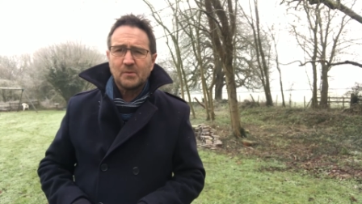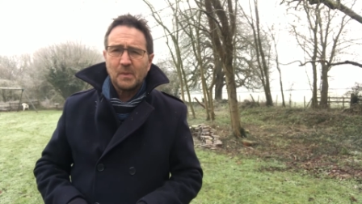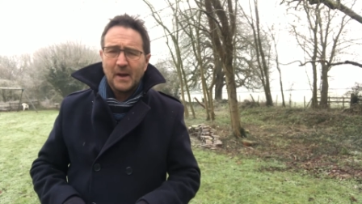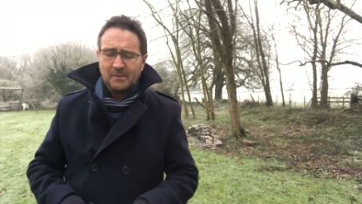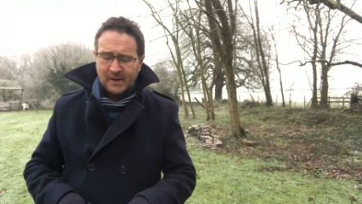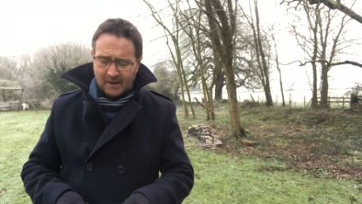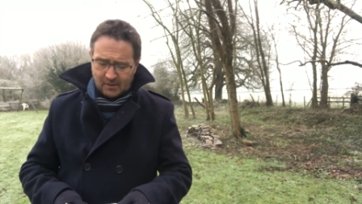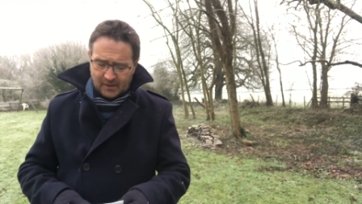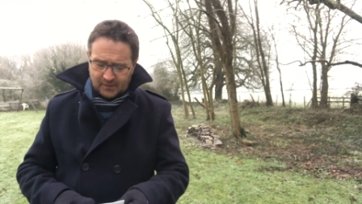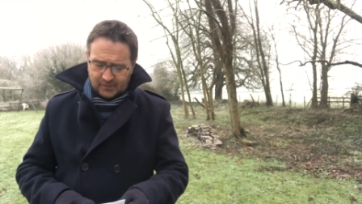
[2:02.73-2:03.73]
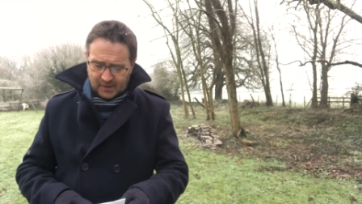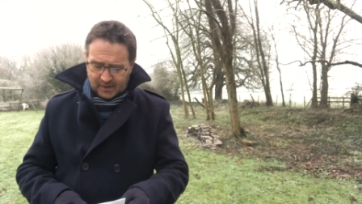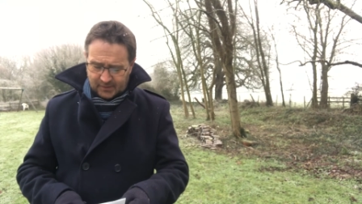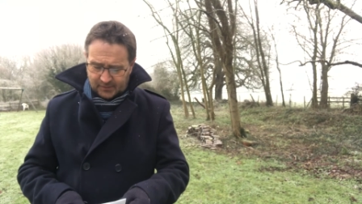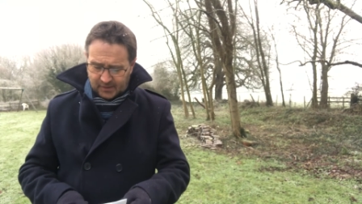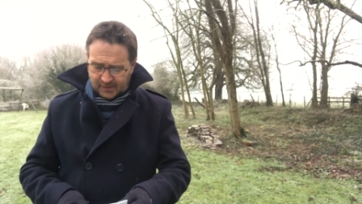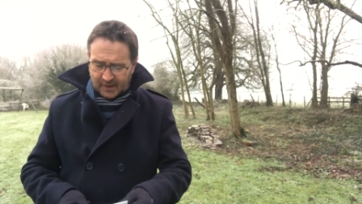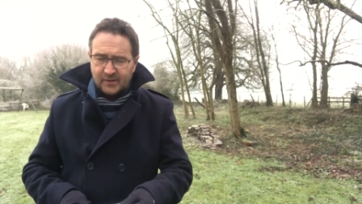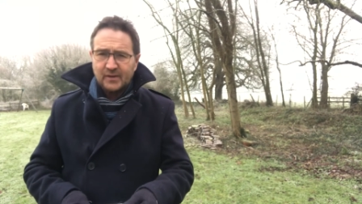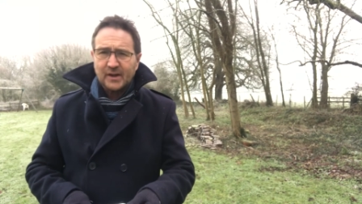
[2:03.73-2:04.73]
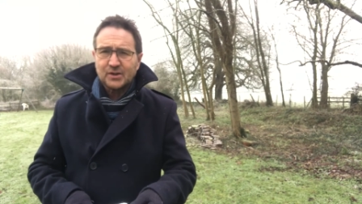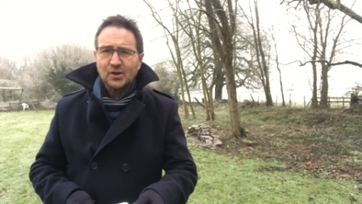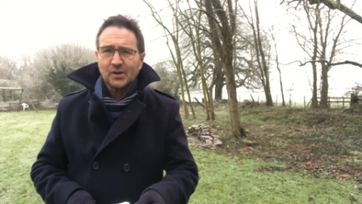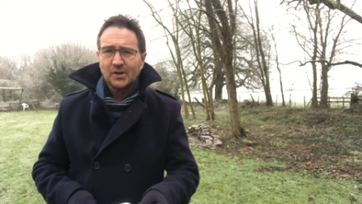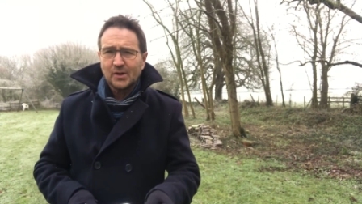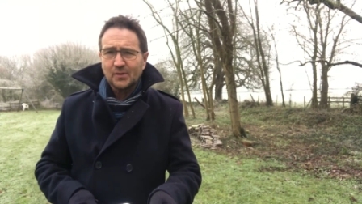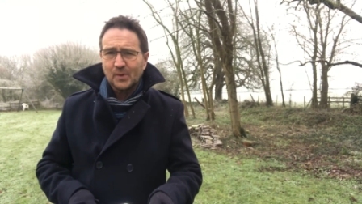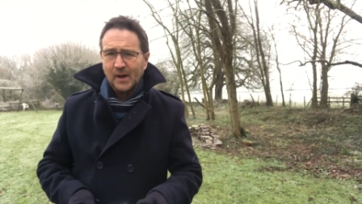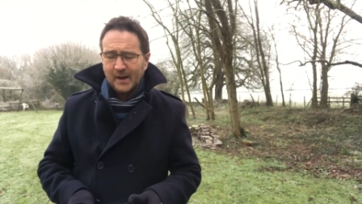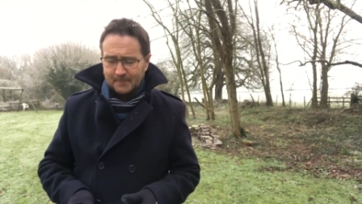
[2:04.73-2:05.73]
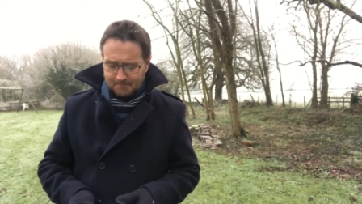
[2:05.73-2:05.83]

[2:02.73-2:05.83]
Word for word: Pipe Carol, that's the answer, and that set John on his way.